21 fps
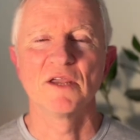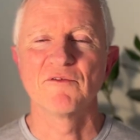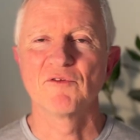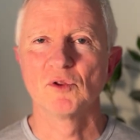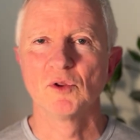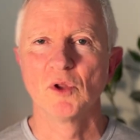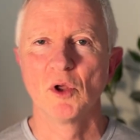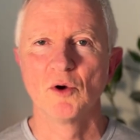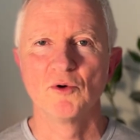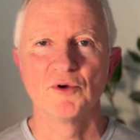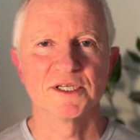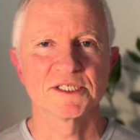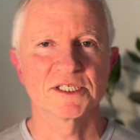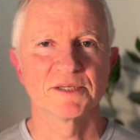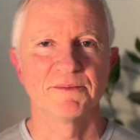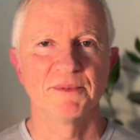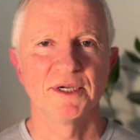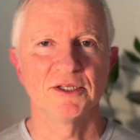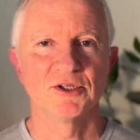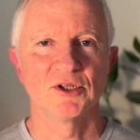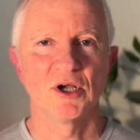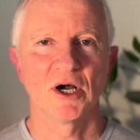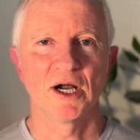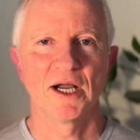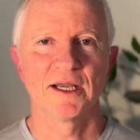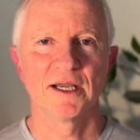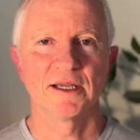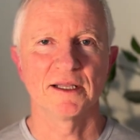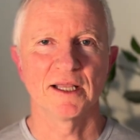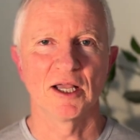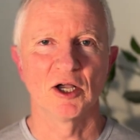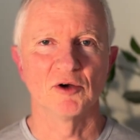If a low histamine
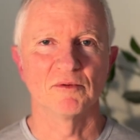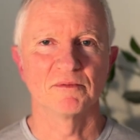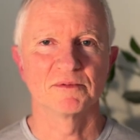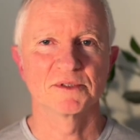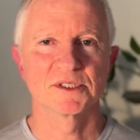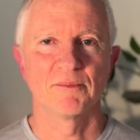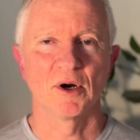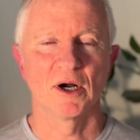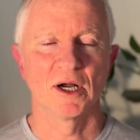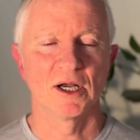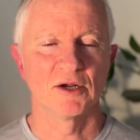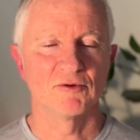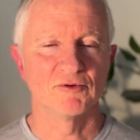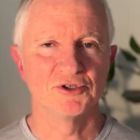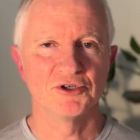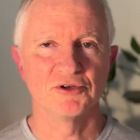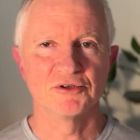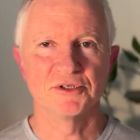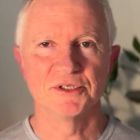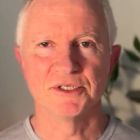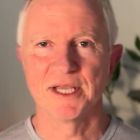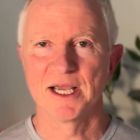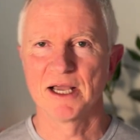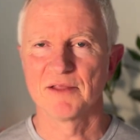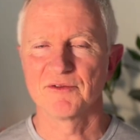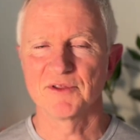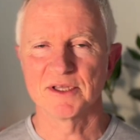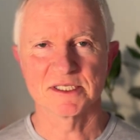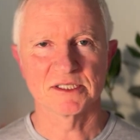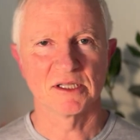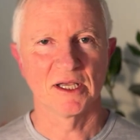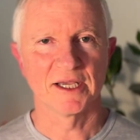diet helps by reducing down
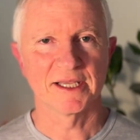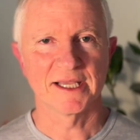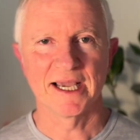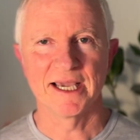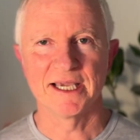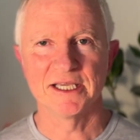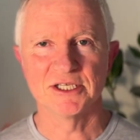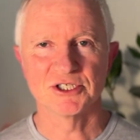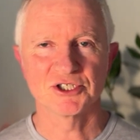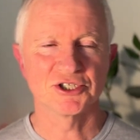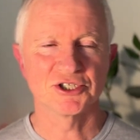things like aged